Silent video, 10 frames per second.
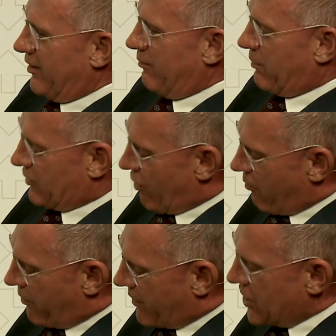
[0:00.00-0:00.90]
But
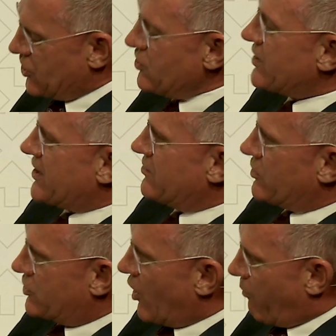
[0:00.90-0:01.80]
cooperation does not
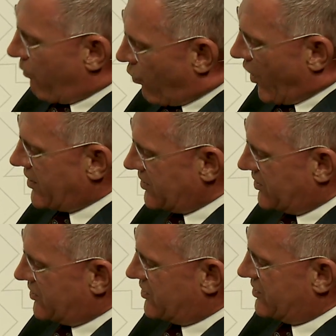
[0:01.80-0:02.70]
stop
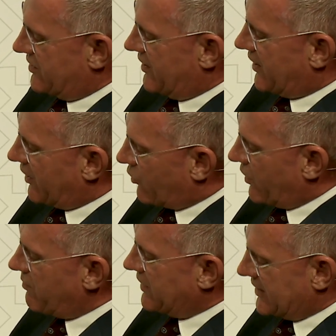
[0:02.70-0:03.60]
once an
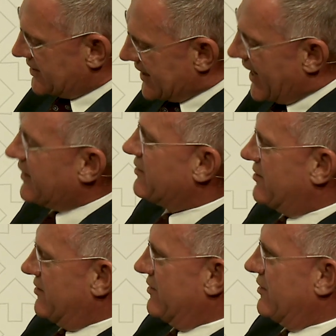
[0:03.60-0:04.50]
agreement is signed.
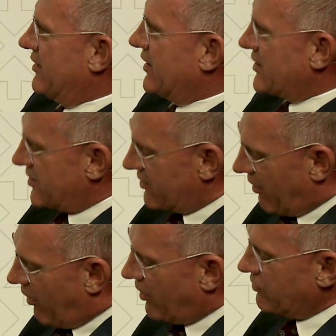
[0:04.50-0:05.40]
It is an
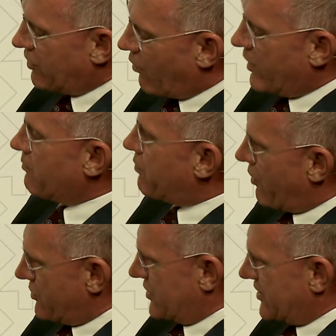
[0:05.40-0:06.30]
ongoing
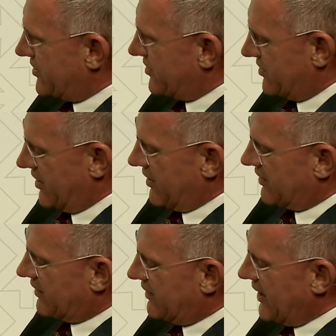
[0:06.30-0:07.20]
process
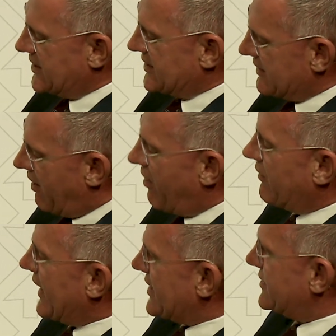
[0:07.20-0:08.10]
that needs
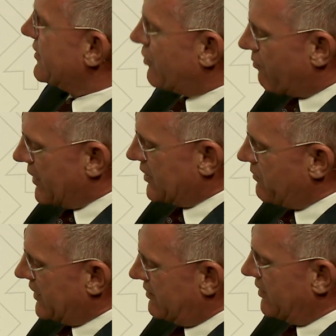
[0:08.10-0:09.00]
long-lasting
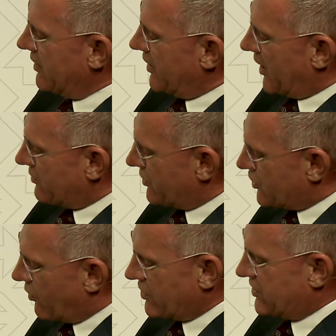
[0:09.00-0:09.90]
commitment and
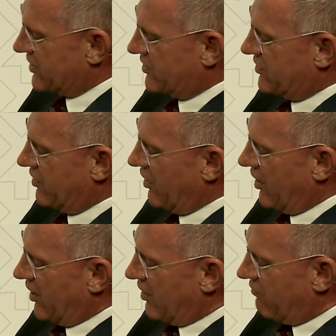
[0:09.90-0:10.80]
resources.
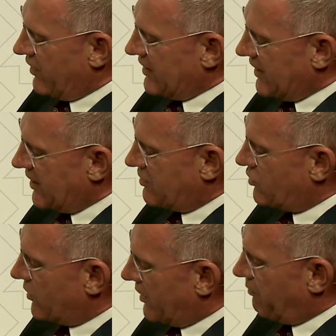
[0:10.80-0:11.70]
We need
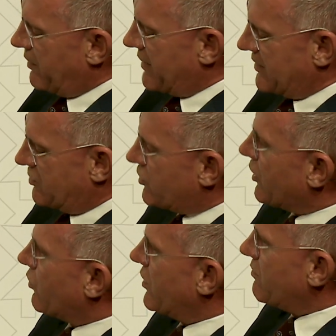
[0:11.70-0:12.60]
to implement the
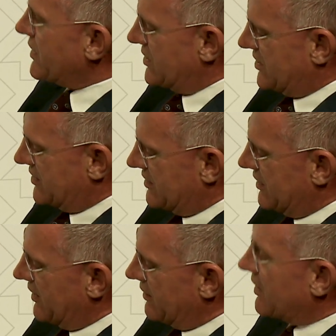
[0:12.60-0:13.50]
agreements
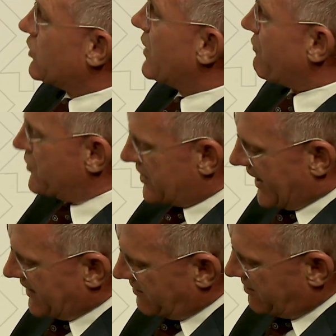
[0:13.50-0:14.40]
that we have signed.